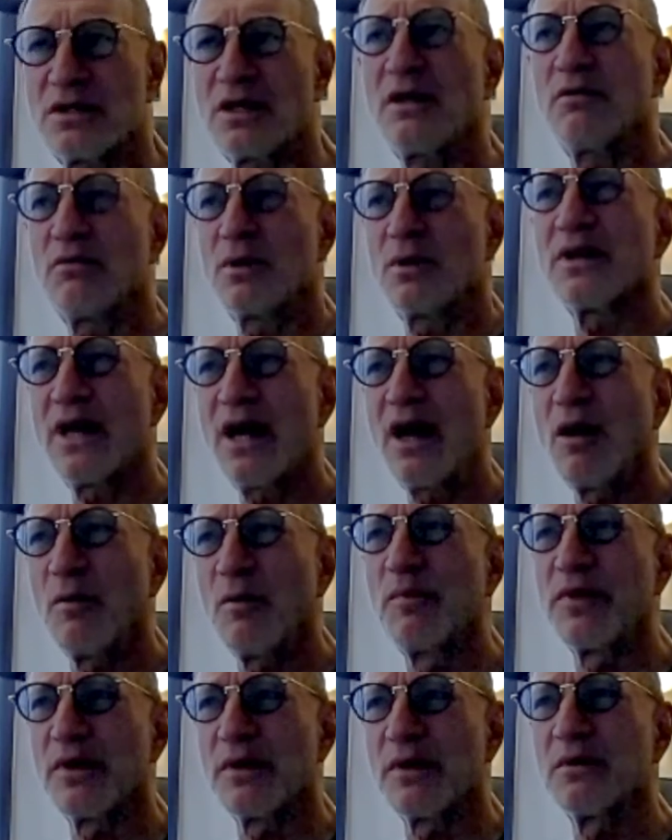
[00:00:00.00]
It will
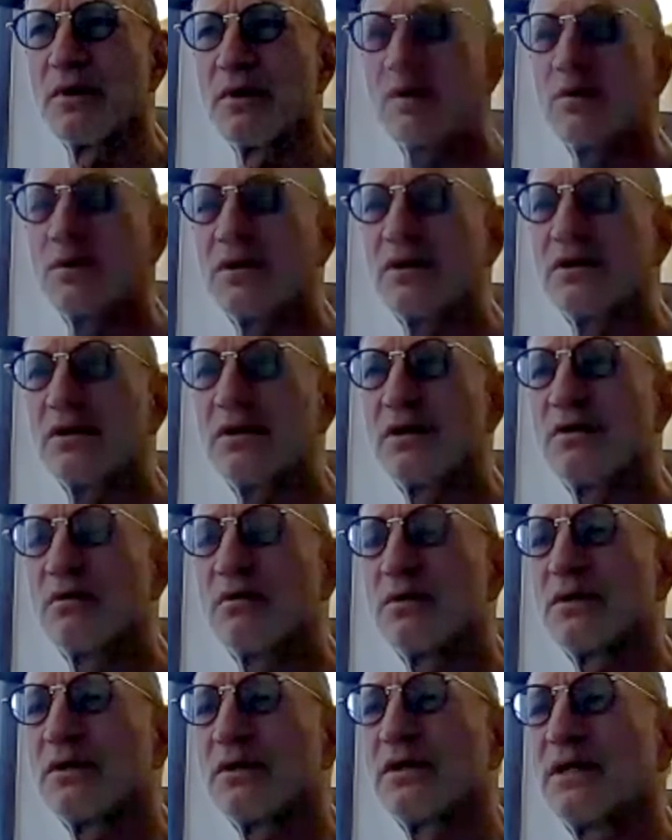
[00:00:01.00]
help them. It will
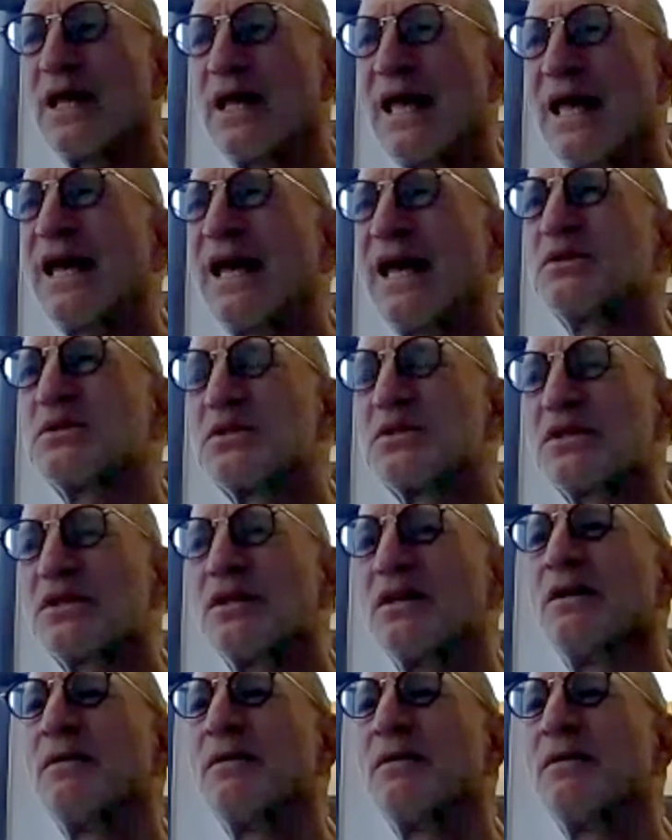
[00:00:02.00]
enhance